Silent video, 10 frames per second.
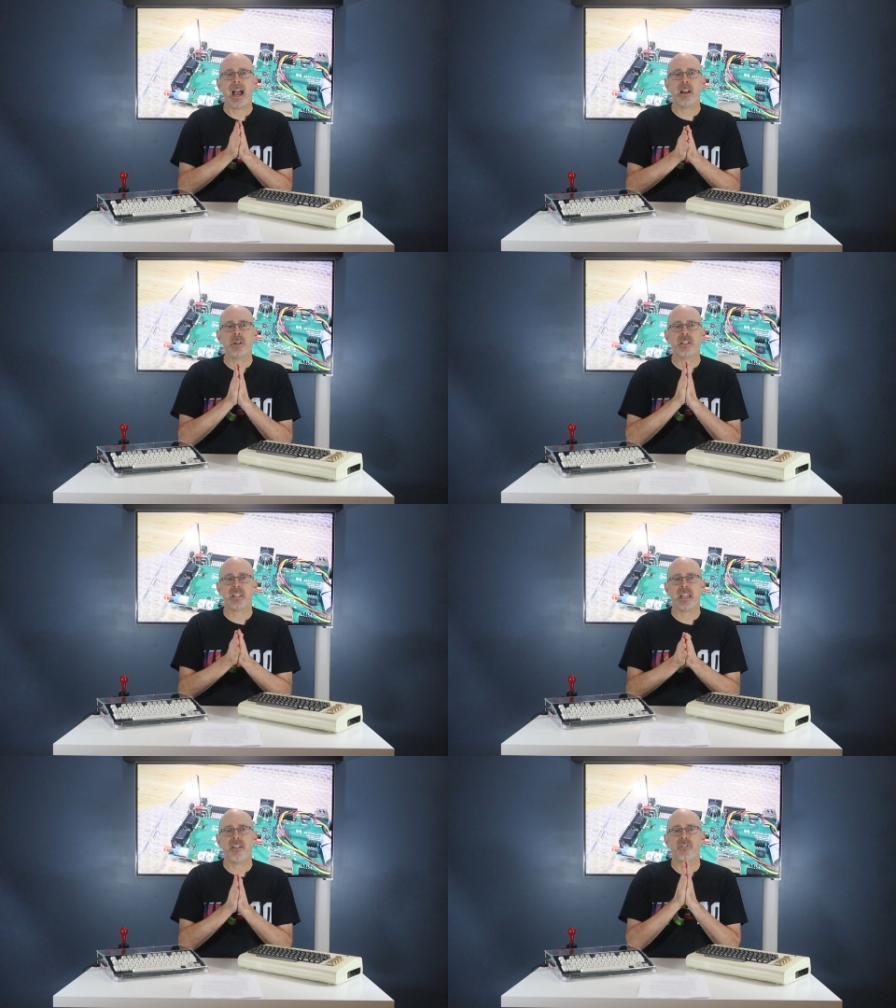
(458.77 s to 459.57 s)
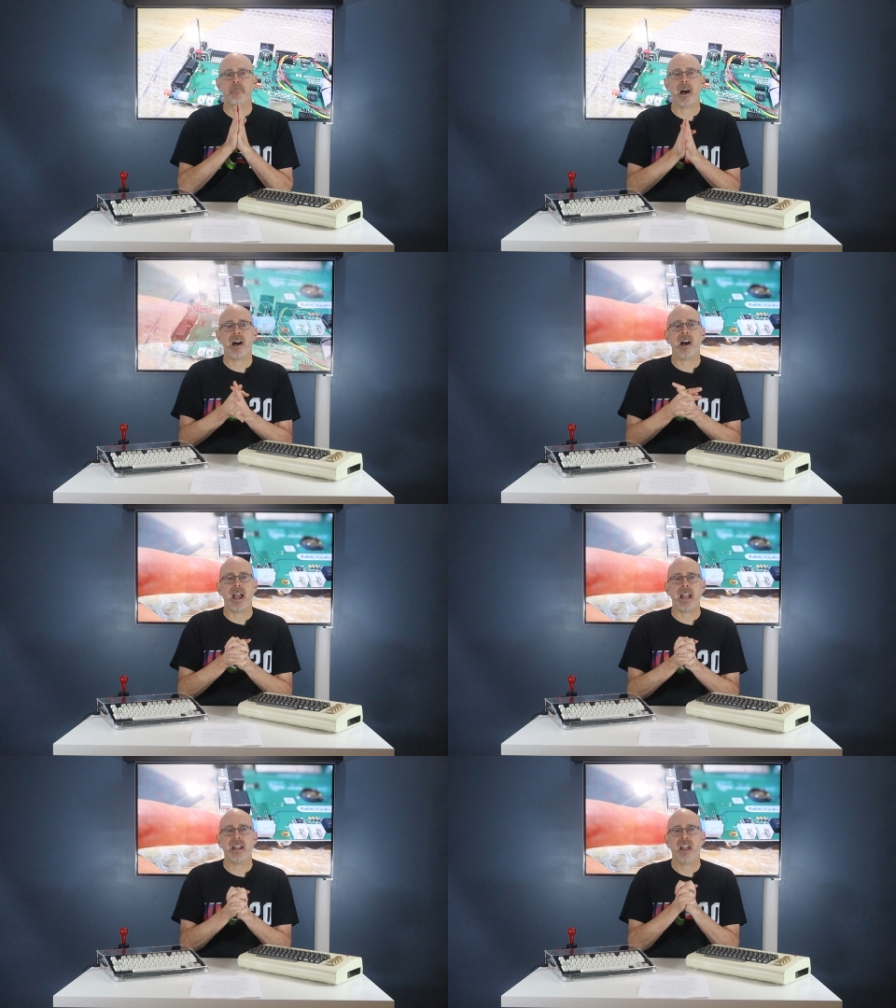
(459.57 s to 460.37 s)
I received
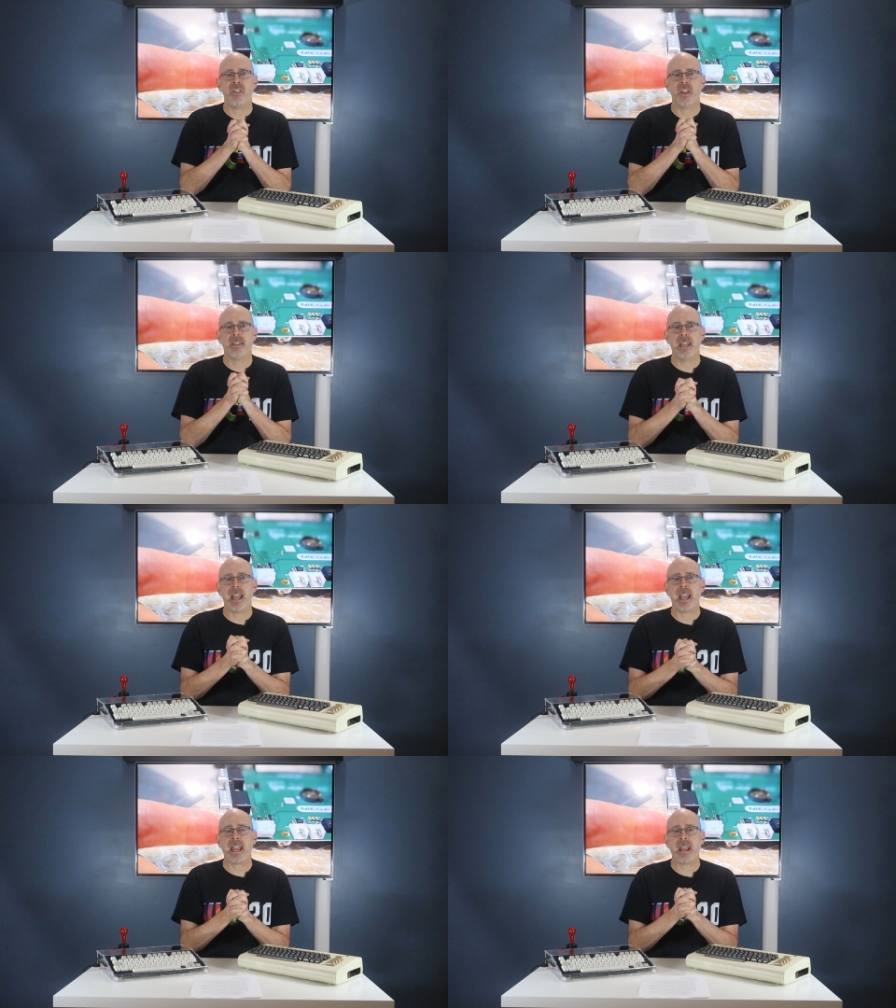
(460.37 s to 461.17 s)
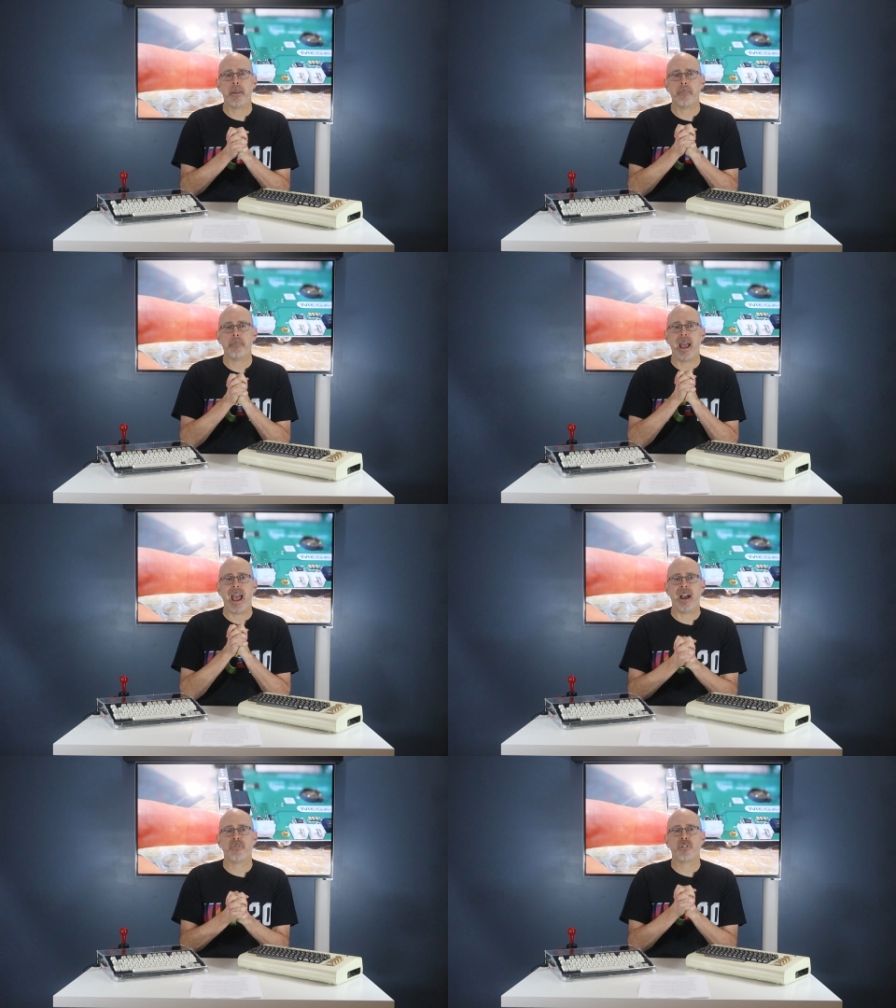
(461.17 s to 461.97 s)
mine the day
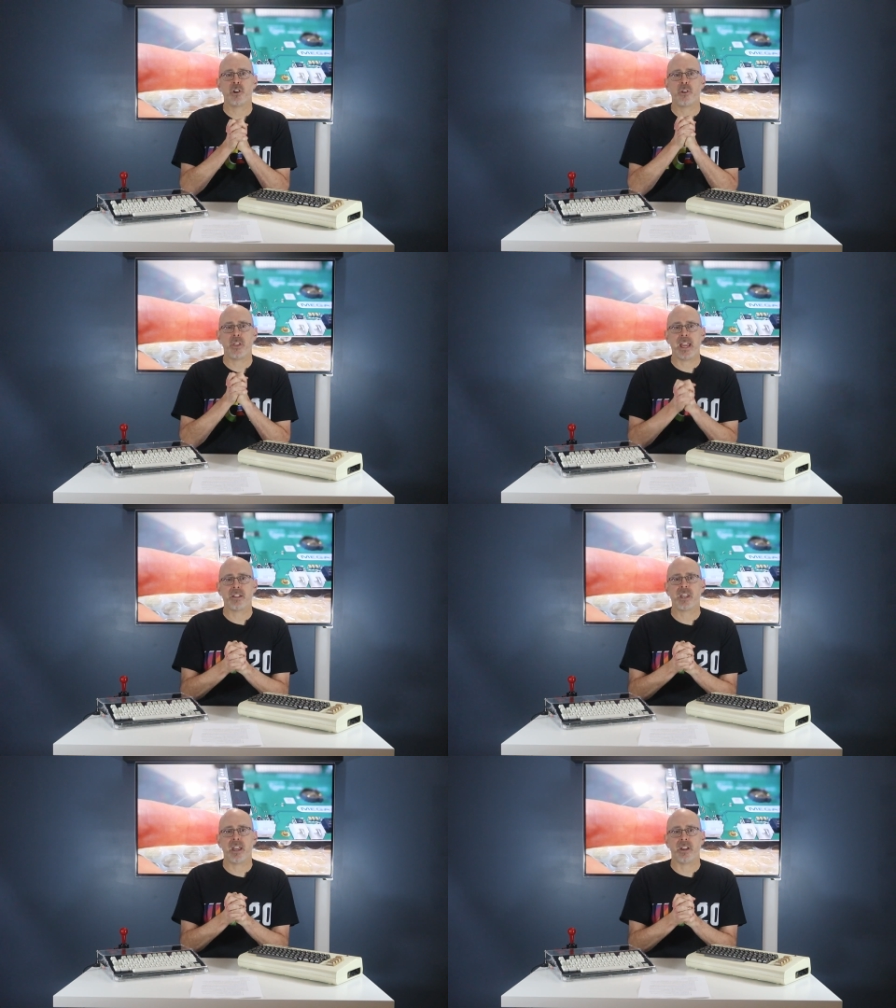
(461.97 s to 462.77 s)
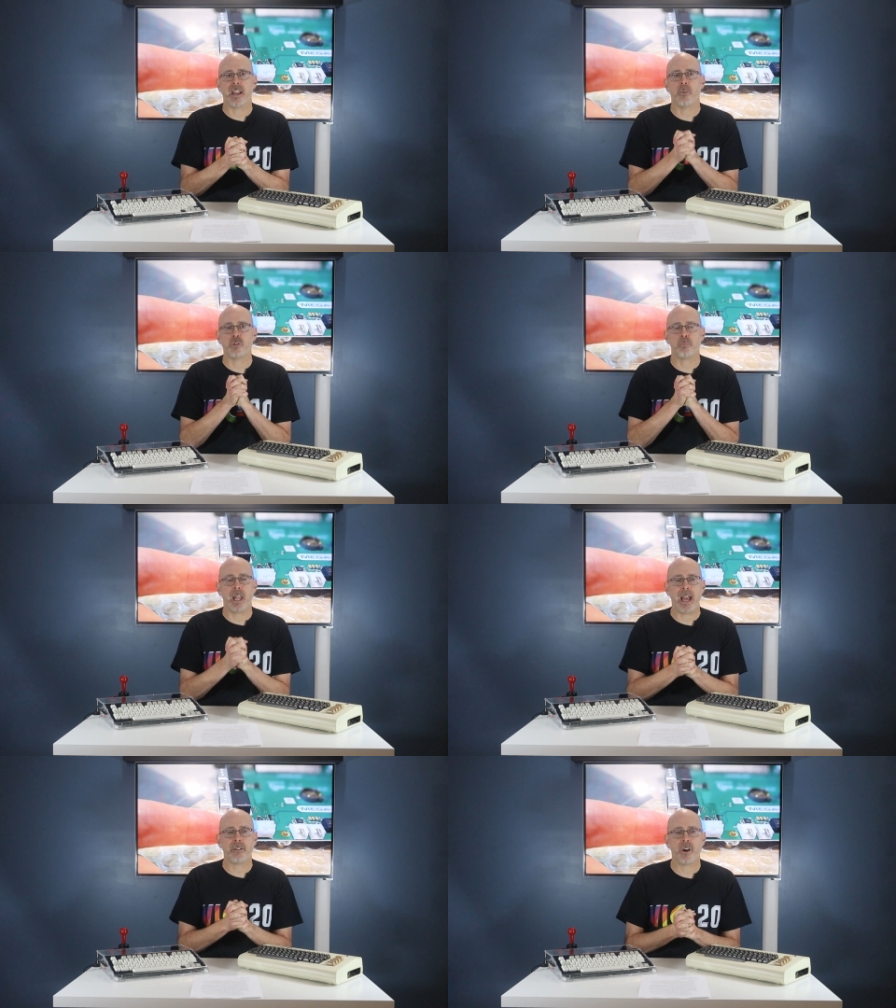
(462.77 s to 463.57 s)
after Thanksgiving. It
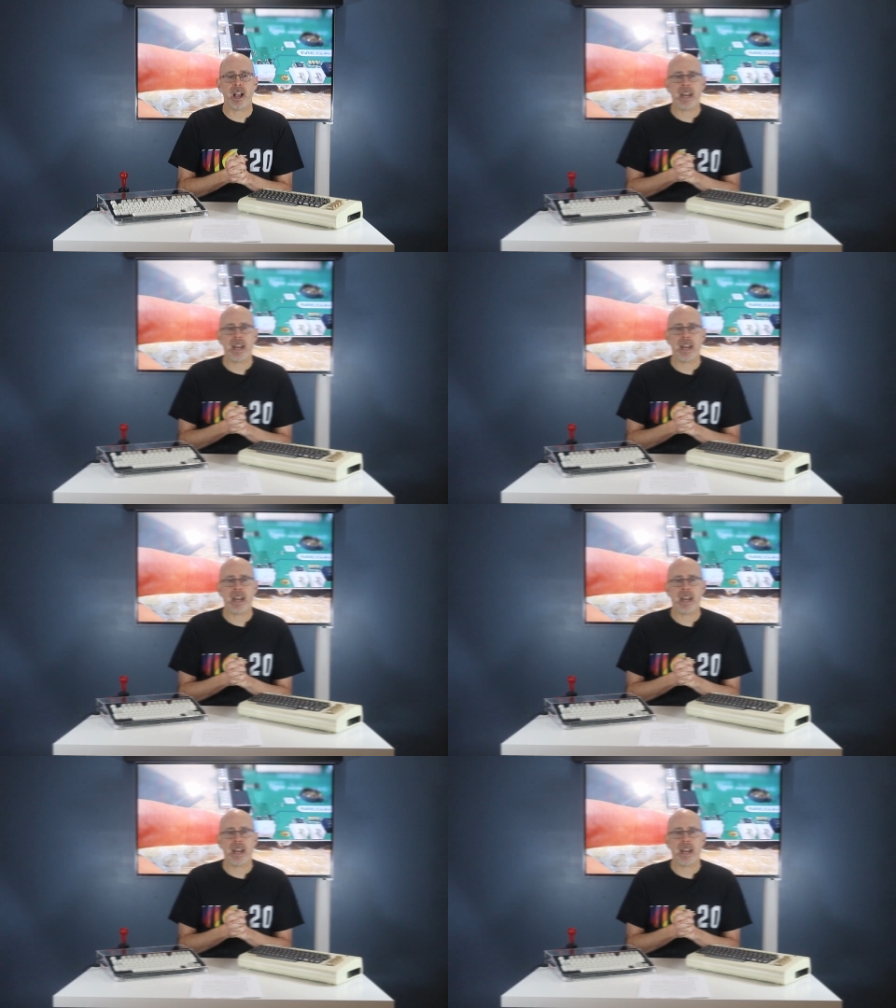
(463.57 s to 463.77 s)
was Black